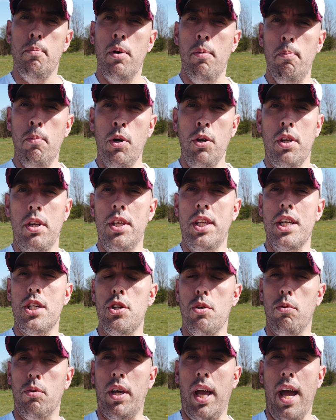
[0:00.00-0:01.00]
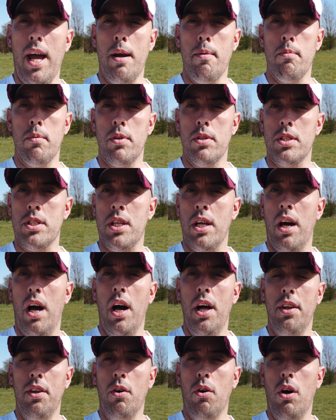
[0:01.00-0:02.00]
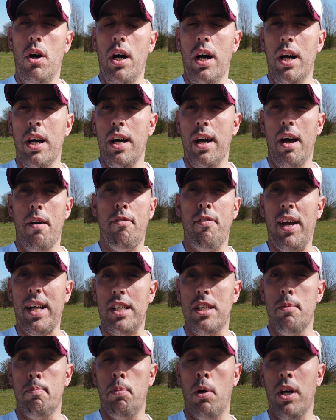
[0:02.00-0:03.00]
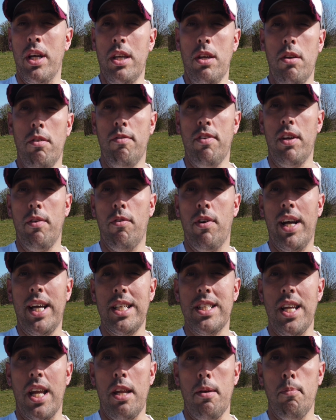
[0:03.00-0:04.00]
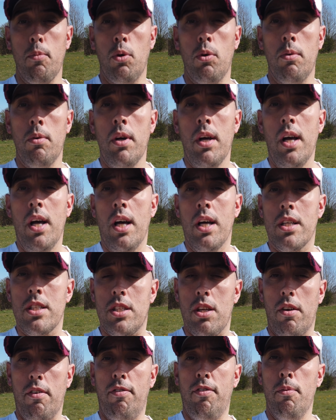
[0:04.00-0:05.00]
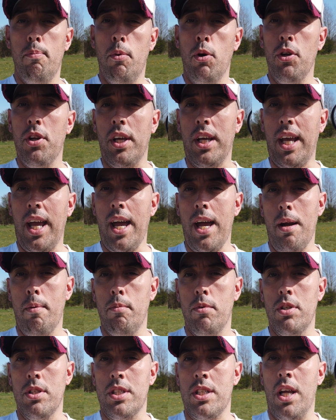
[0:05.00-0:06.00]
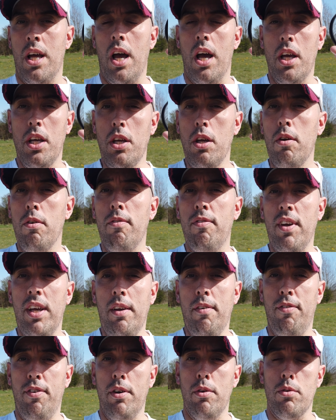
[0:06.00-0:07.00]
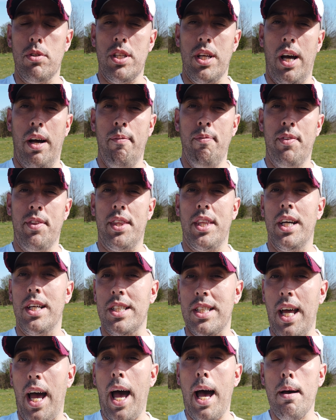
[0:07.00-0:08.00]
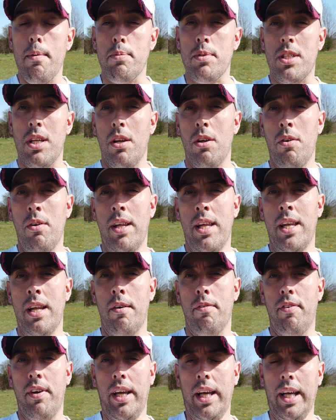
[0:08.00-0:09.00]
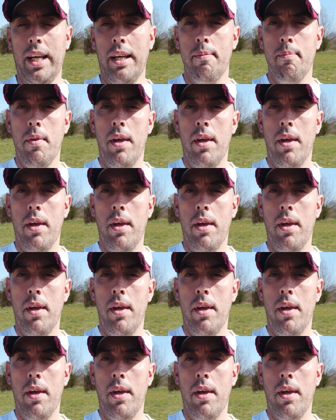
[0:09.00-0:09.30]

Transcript: But modern digital cameras are not affected by UV rays anymore. So for modern cameras, a UV filter does absolutely nothing.